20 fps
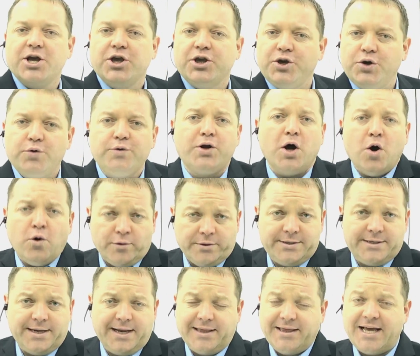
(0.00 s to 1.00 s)
you
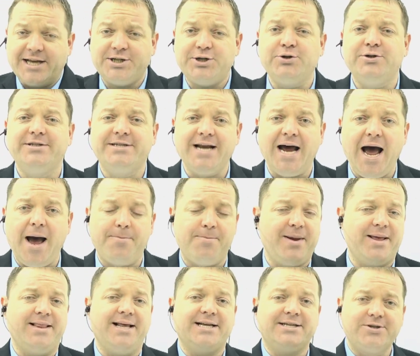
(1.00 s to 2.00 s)
don't, unless you stop,
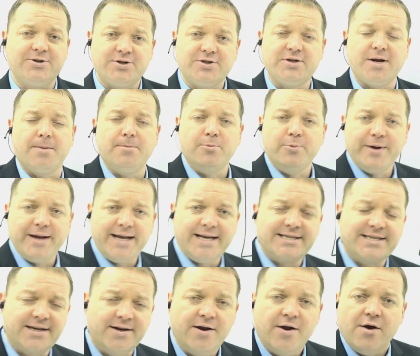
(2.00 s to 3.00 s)
unless there's some
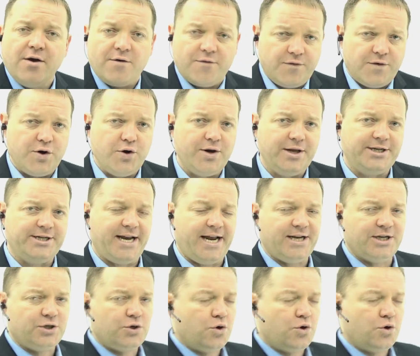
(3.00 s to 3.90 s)
reason for you to change